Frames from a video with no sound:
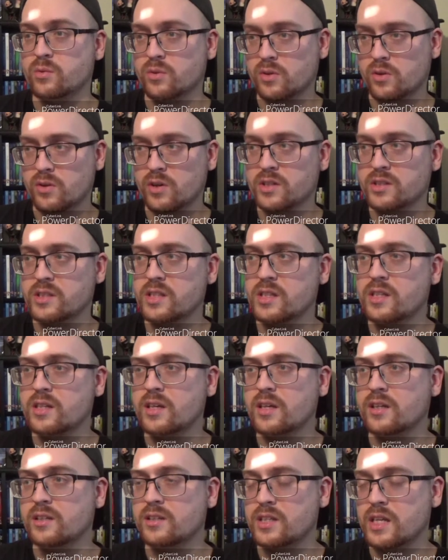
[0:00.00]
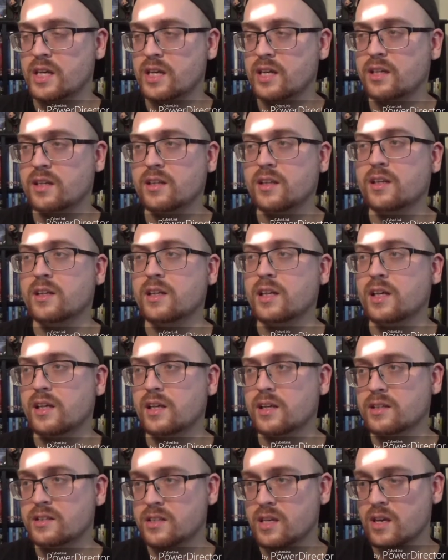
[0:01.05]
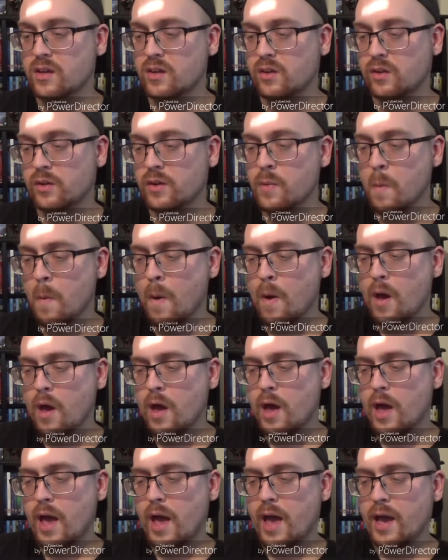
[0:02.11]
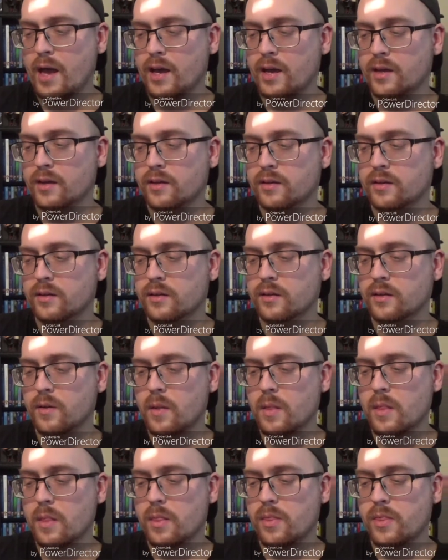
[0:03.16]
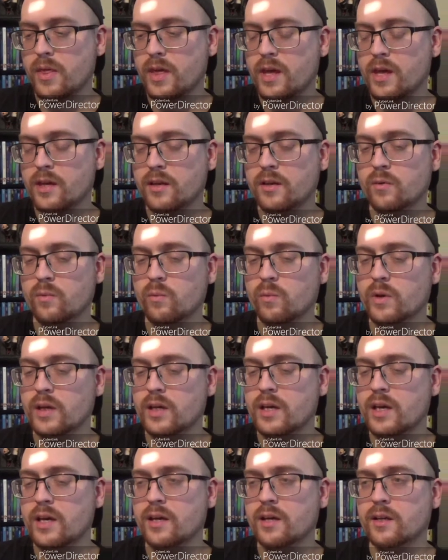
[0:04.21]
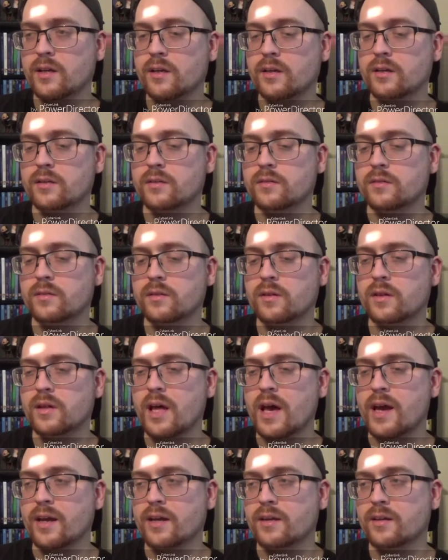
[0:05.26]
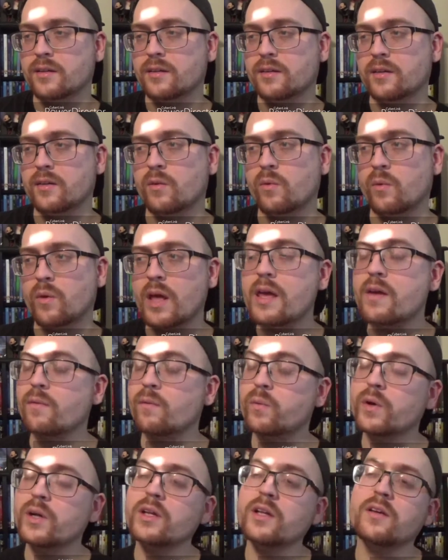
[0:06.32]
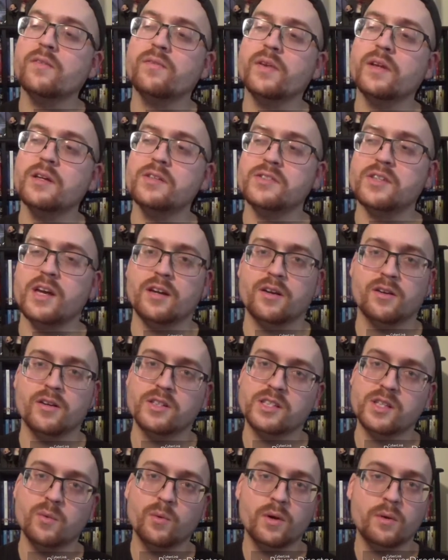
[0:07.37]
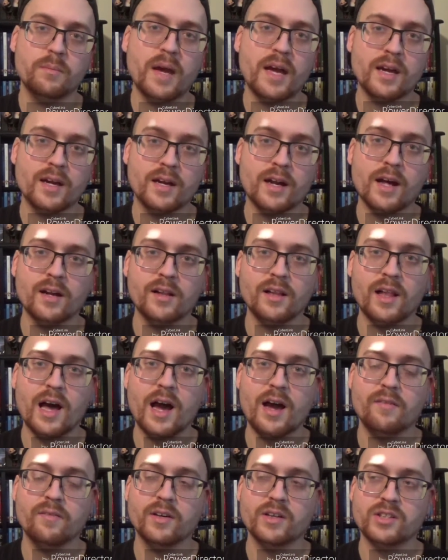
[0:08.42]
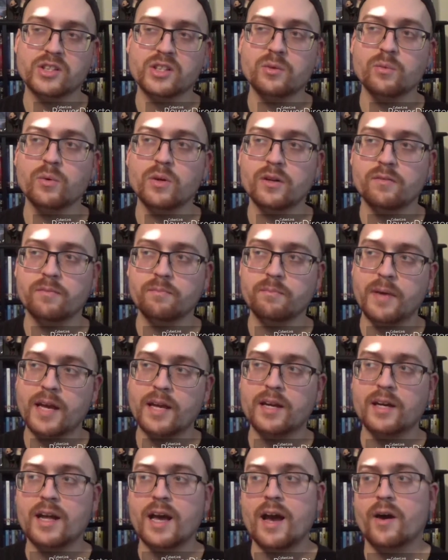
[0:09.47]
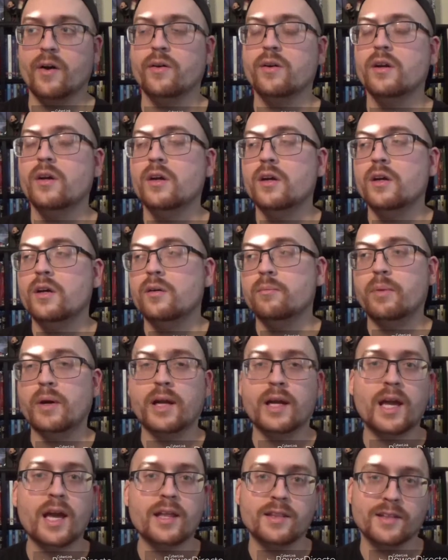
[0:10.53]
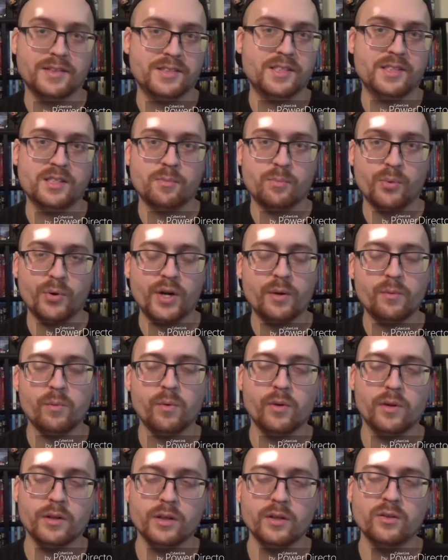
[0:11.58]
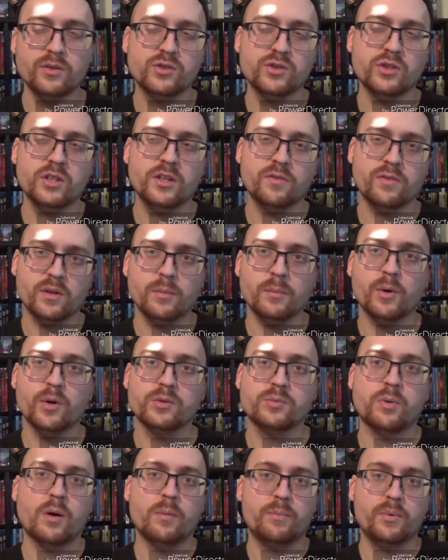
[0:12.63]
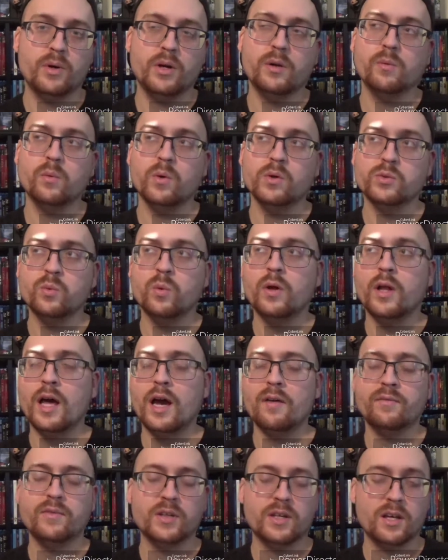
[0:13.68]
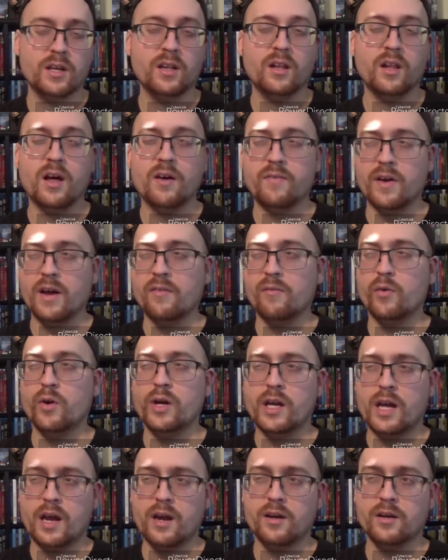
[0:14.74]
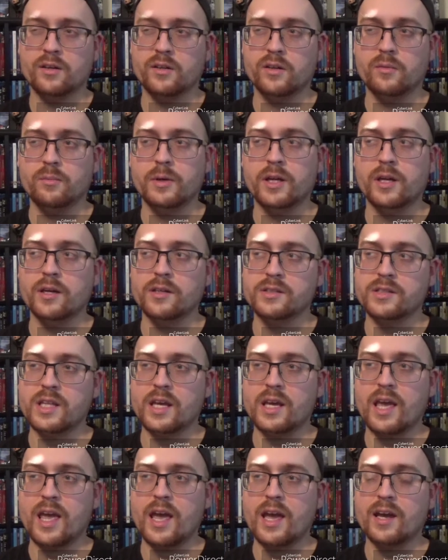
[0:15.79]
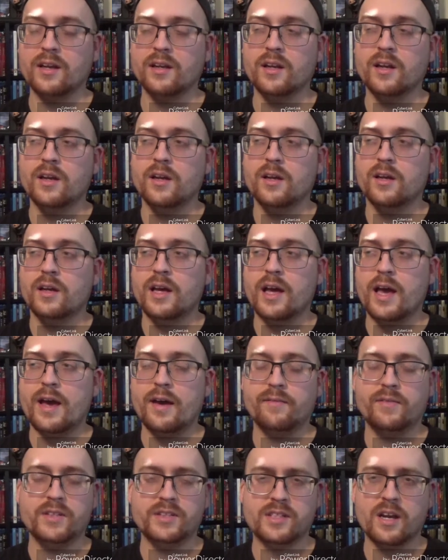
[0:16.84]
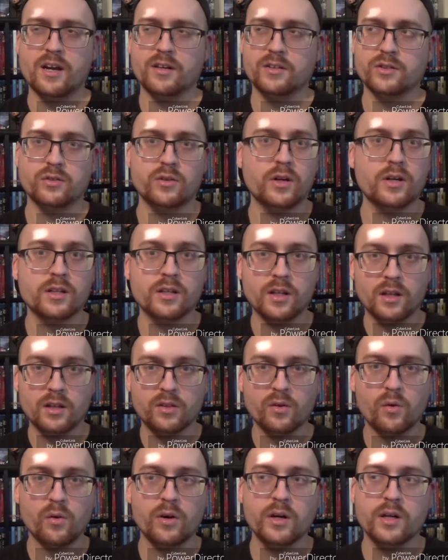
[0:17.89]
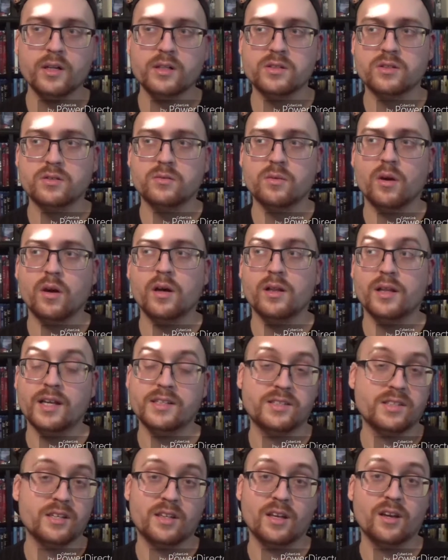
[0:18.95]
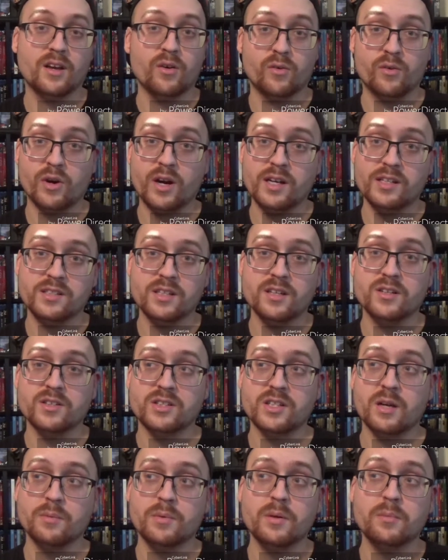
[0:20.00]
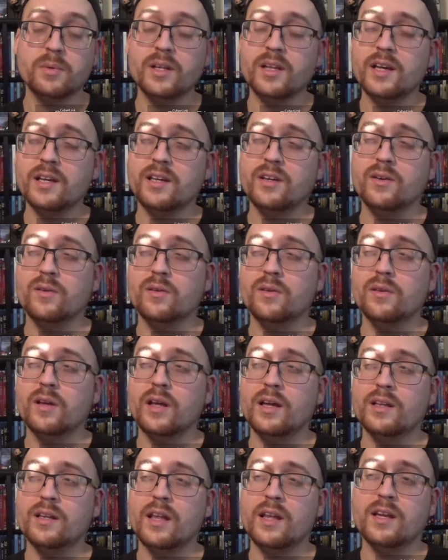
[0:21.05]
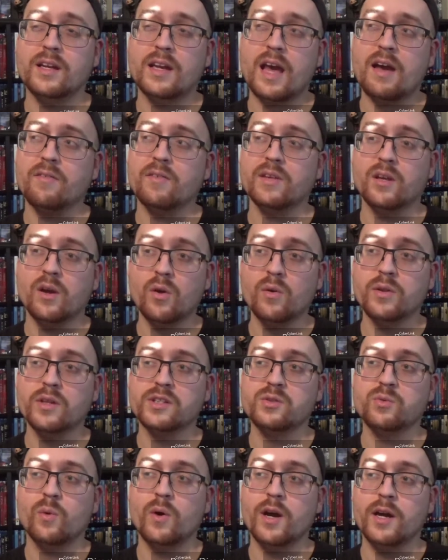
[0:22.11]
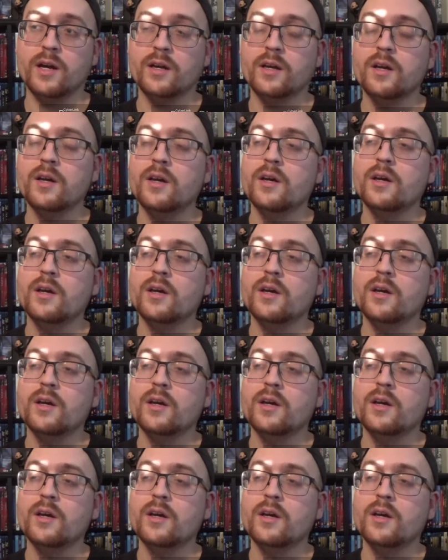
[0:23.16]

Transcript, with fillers: with Chrissy and Dean, and then Dean gets killed. And then we get like it really feels like Chrissy would have made it out alive. Like she would have made it out. But again, this is a prequel, and usually, for the most part, prequels will have to kill off every character because they can't have this character under the authorities unless like they go crazy or something. But like you, it, they didn't have it go this way,